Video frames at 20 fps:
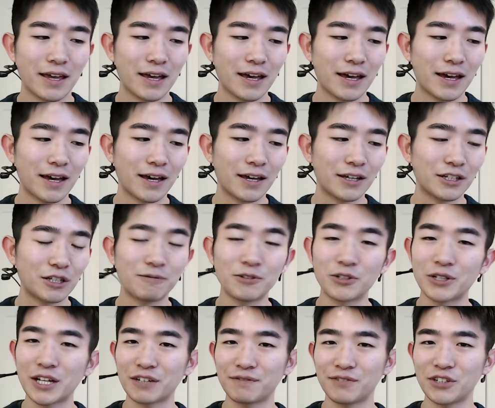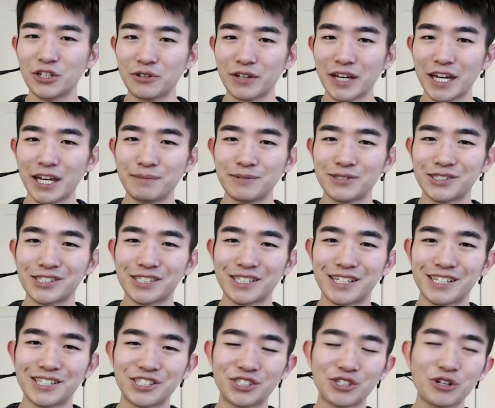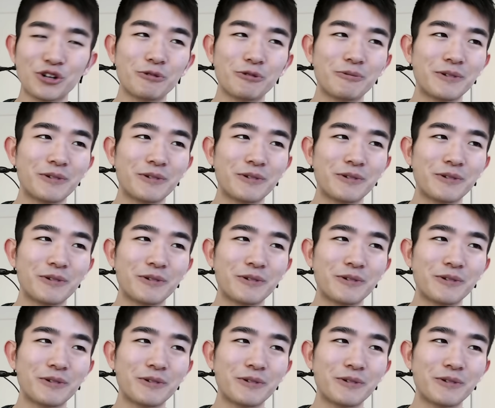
And if you like video games, start